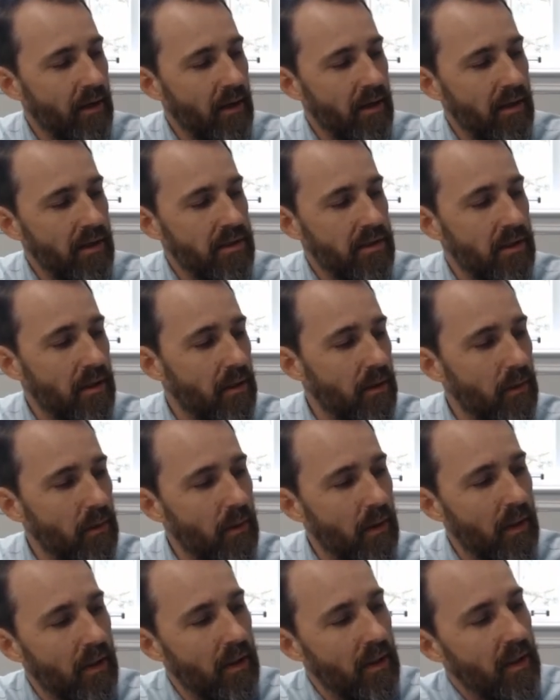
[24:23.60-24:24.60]
And
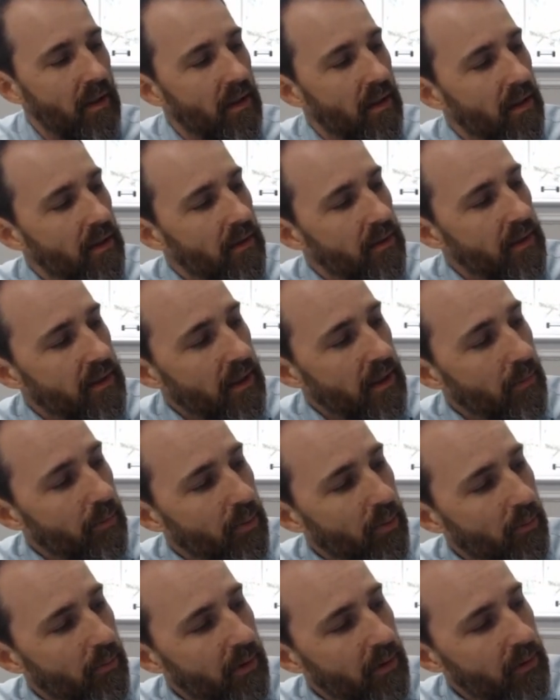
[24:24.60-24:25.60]
also, the
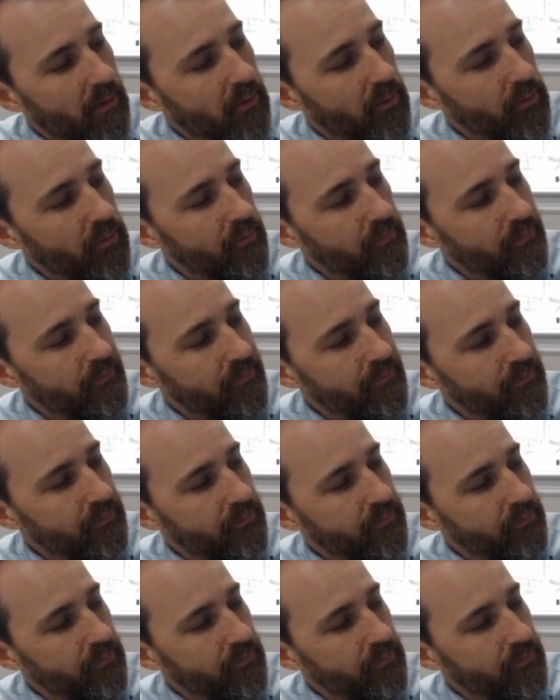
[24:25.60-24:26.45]
temporal bone